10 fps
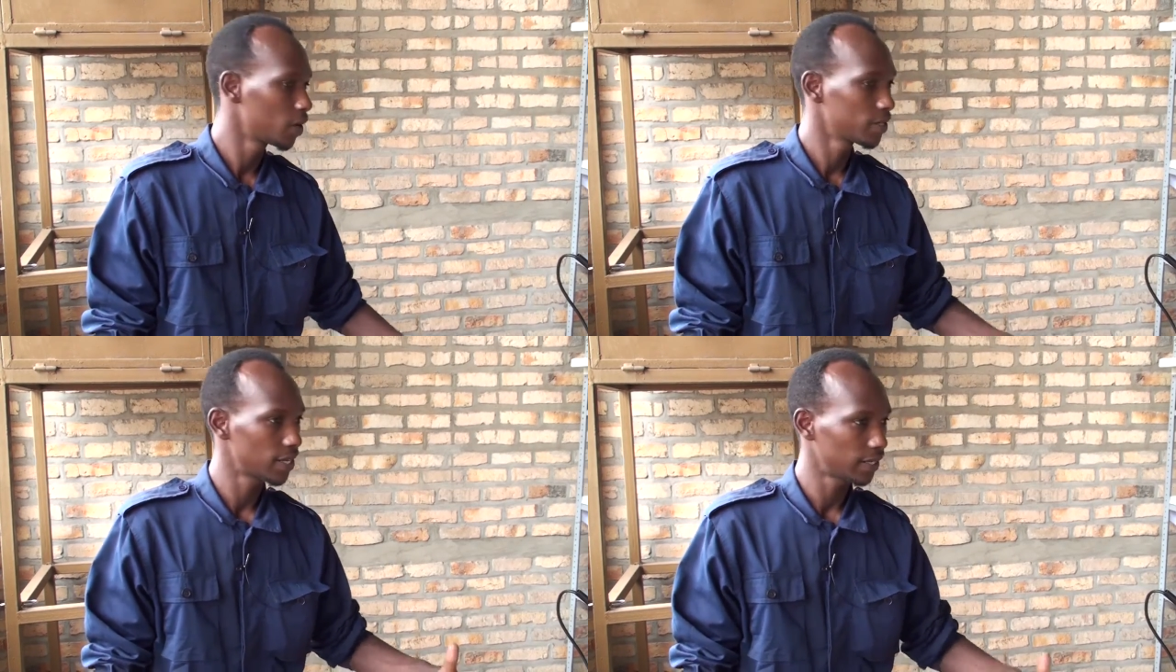
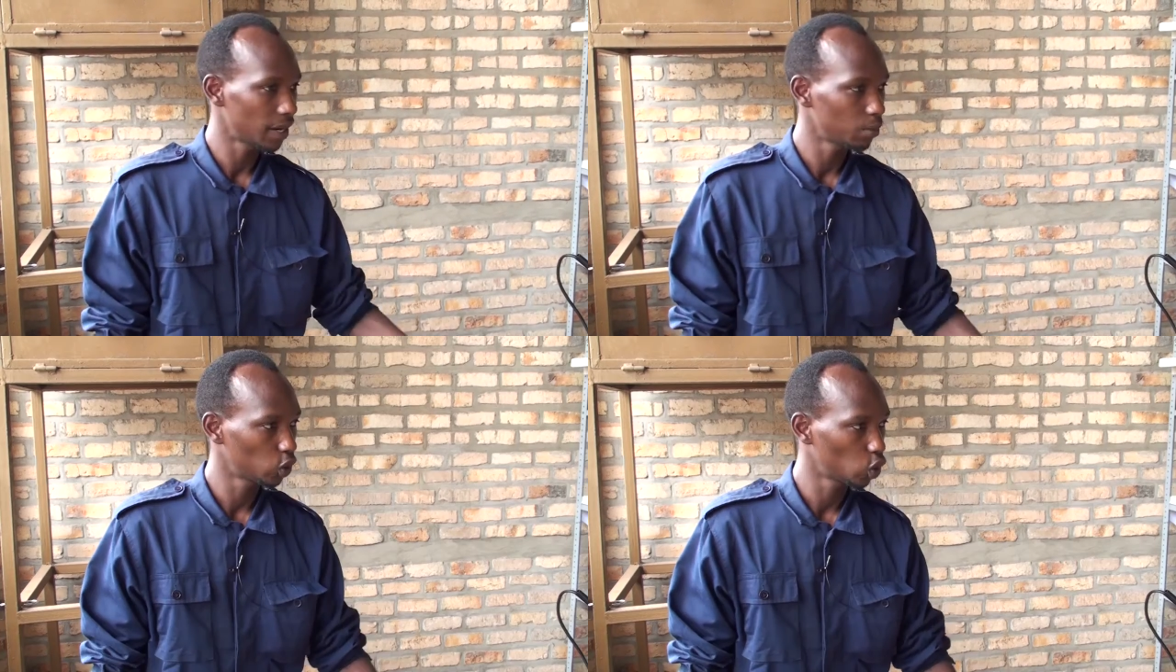
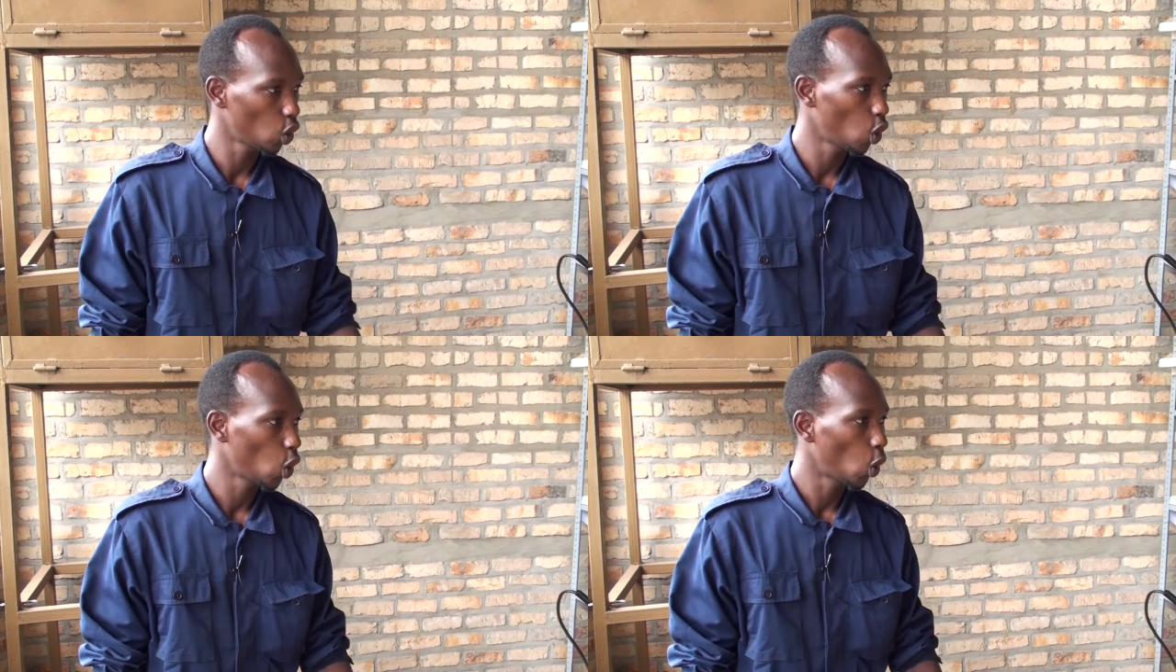stator motor
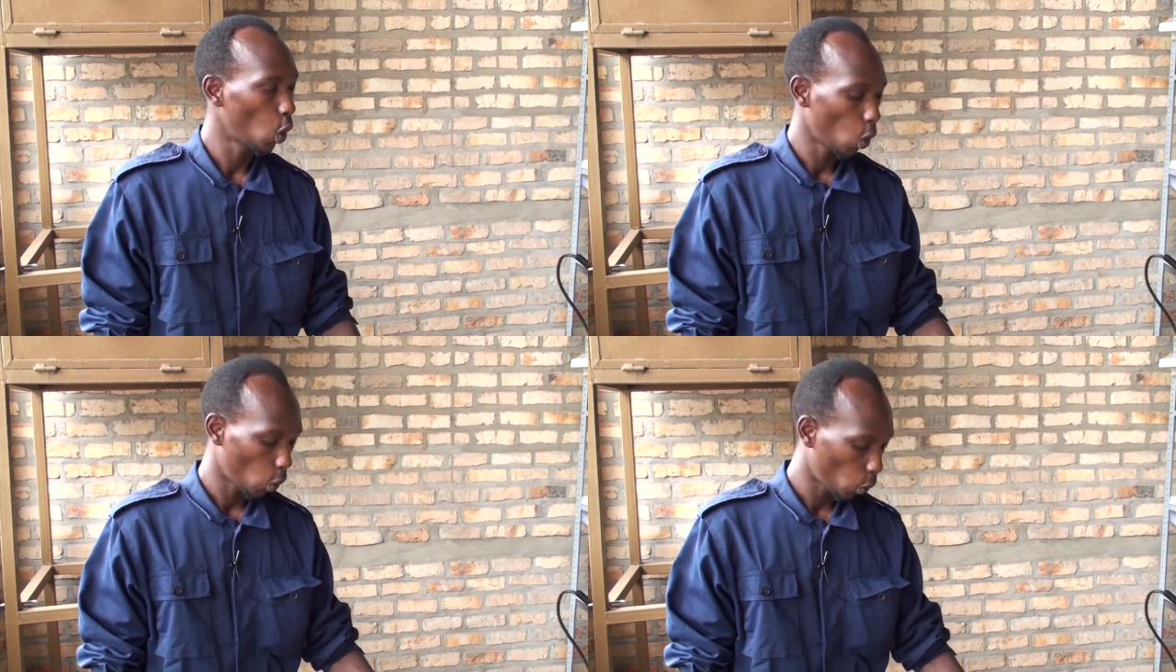
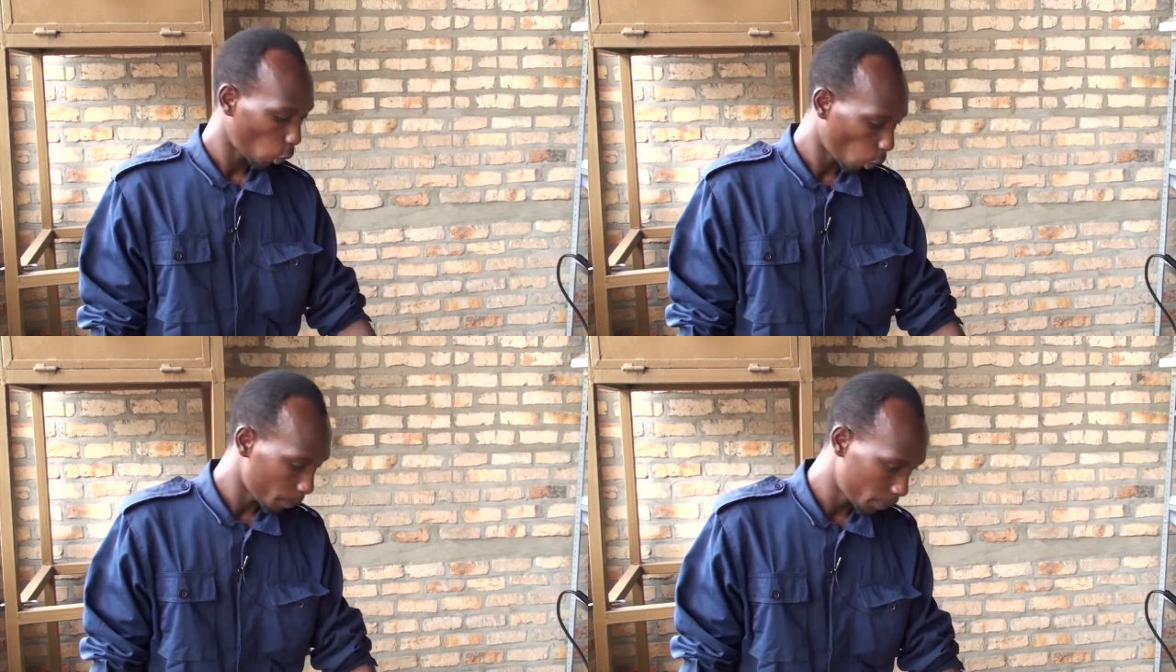
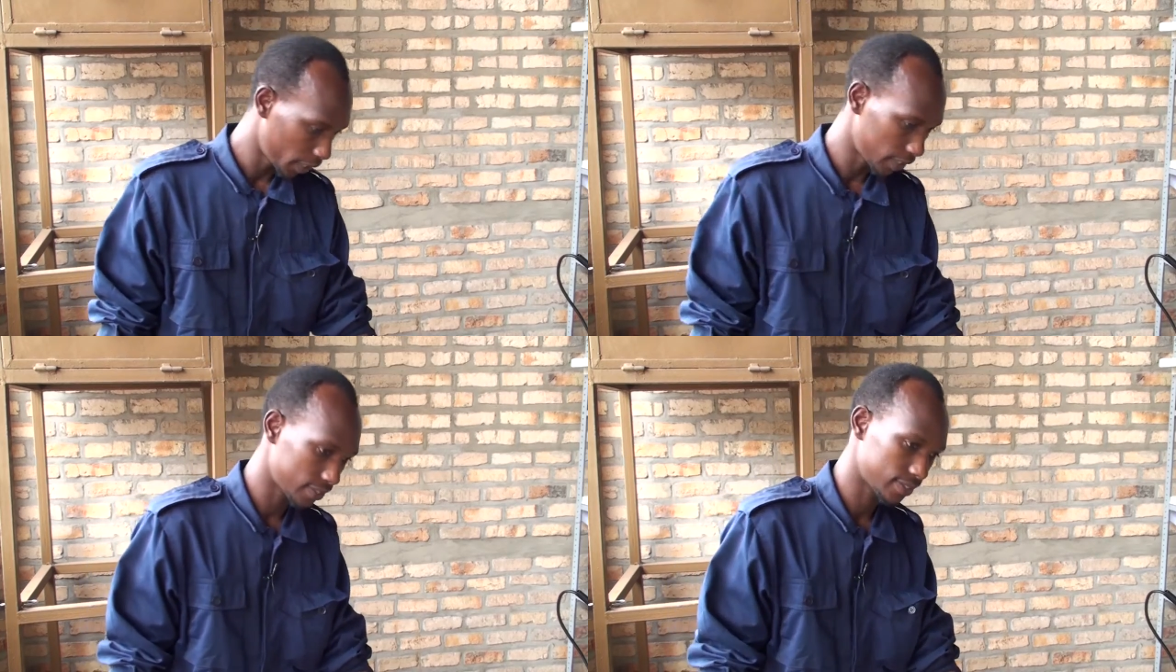
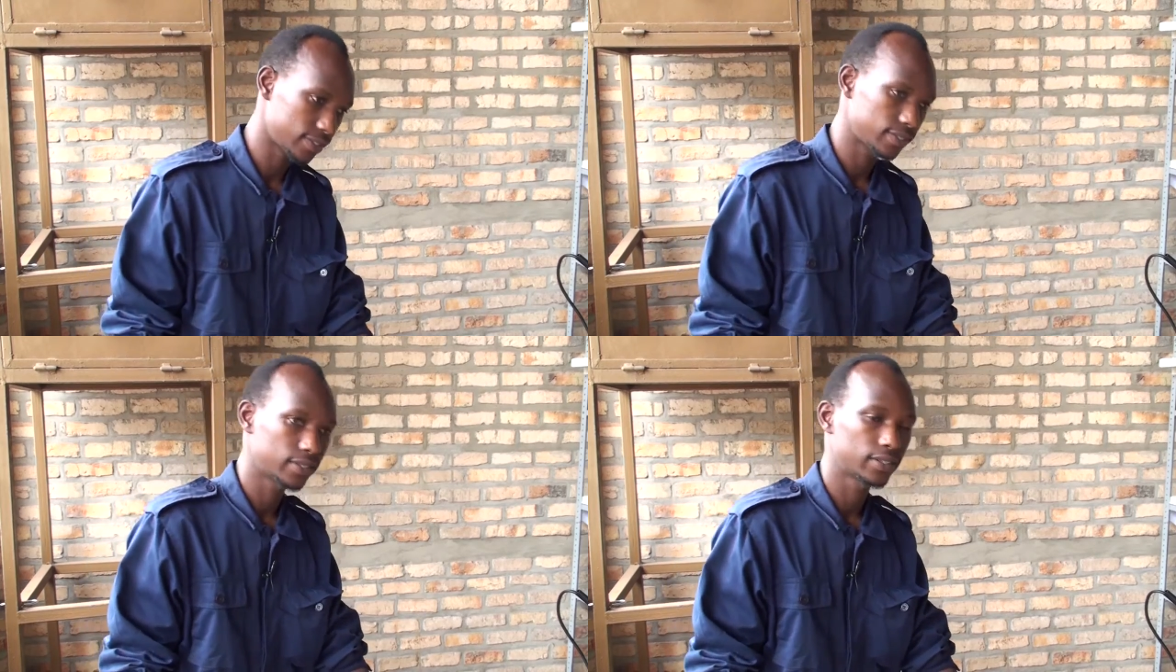components